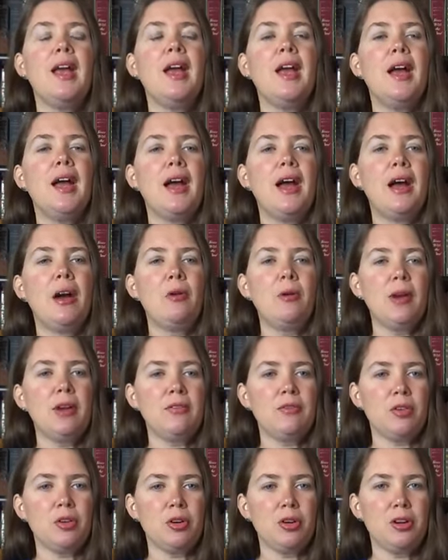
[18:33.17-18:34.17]

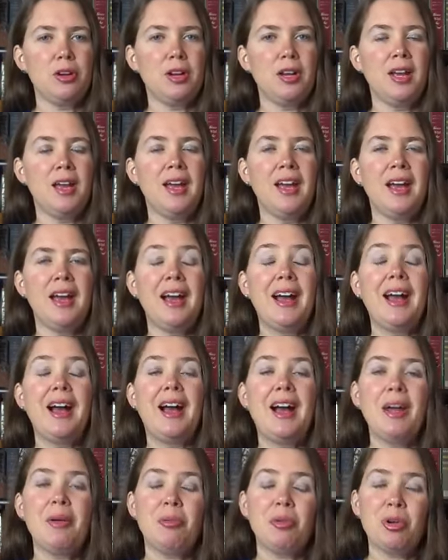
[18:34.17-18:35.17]
However,
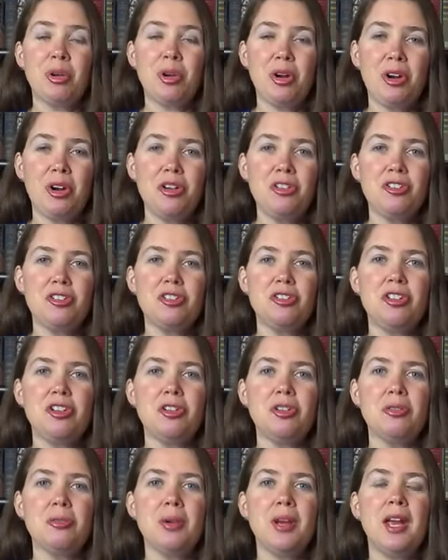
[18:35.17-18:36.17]
I will caution
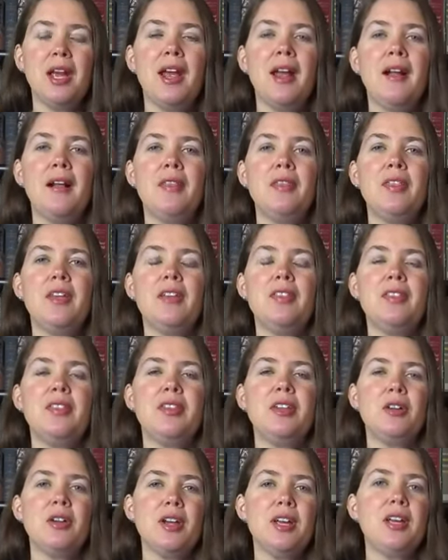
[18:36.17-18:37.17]
you that
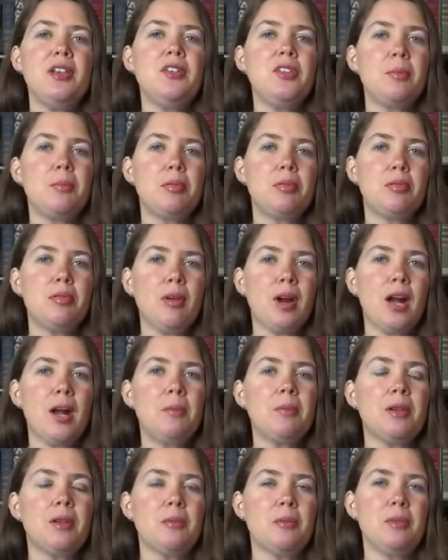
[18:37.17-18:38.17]
there is a
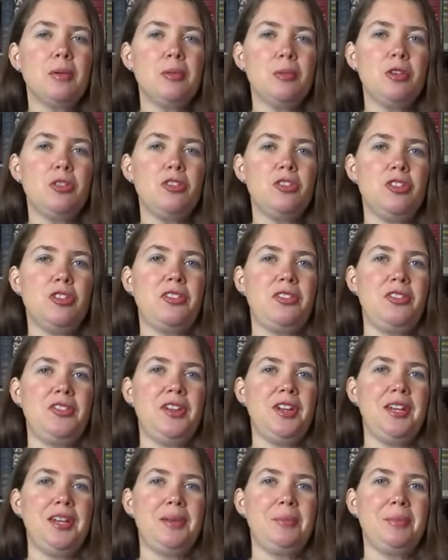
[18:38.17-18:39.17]
problem with just
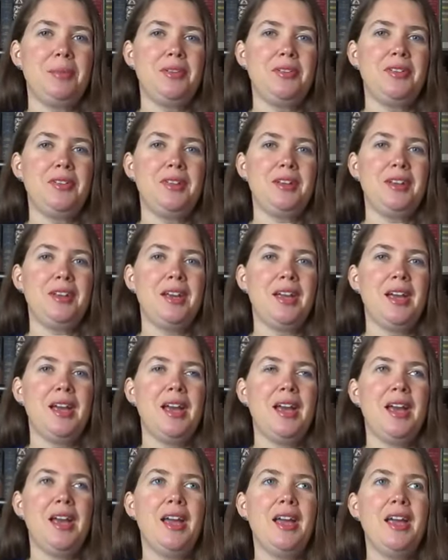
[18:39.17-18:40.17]
staying busy,
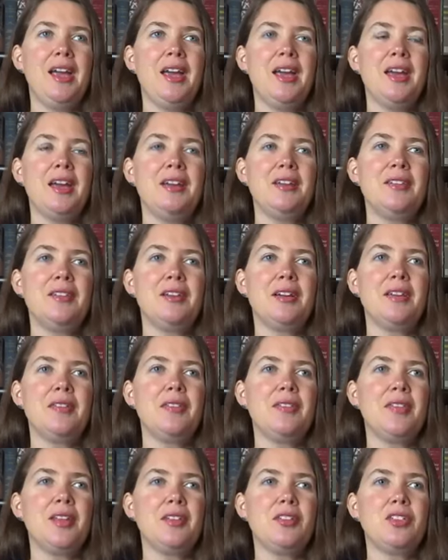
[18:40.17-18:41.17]
and
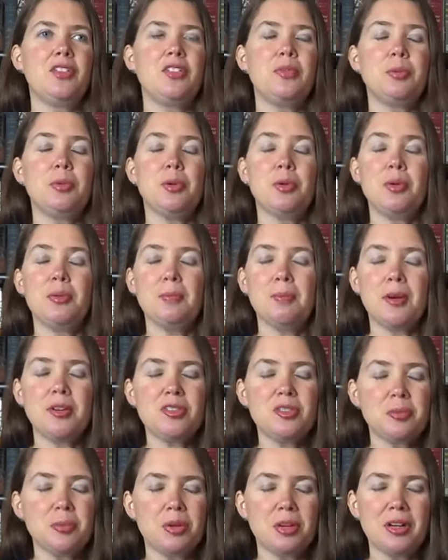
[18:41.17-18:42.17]
that's explored
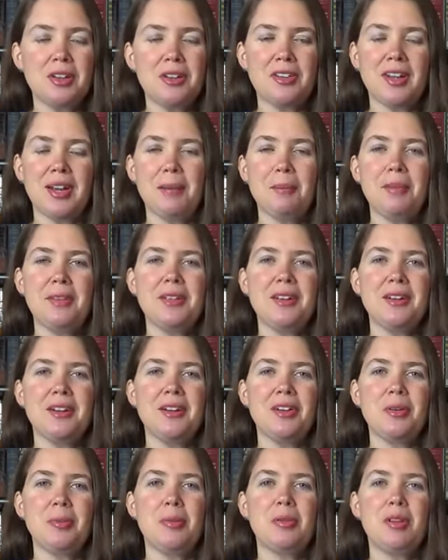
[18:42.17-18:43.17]
much more in depth in our
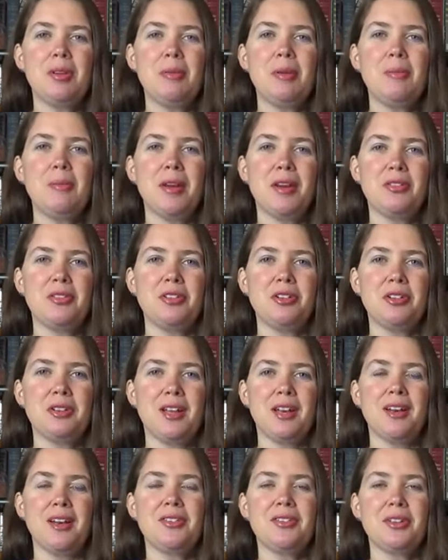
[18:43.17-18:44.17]
deployment
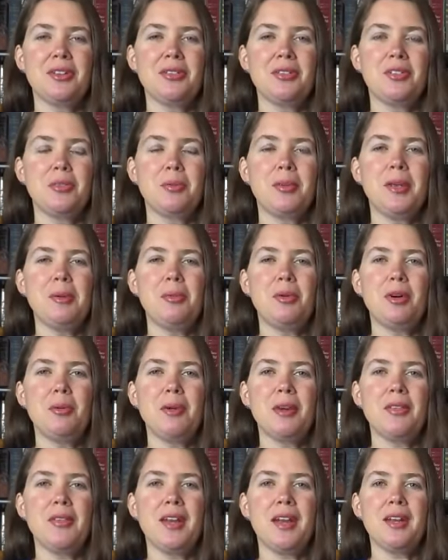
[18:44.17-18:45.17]
masterclass. I'll explain more
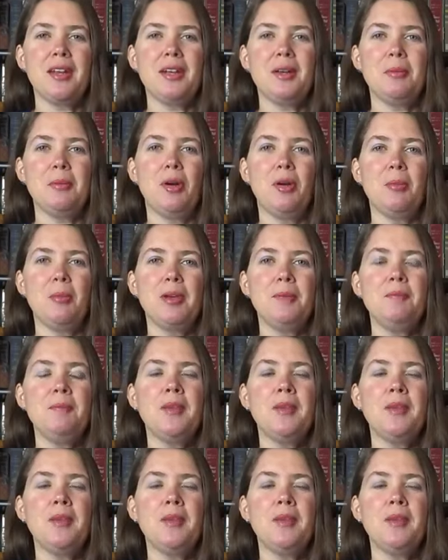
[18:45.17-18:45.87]
about that in a moment.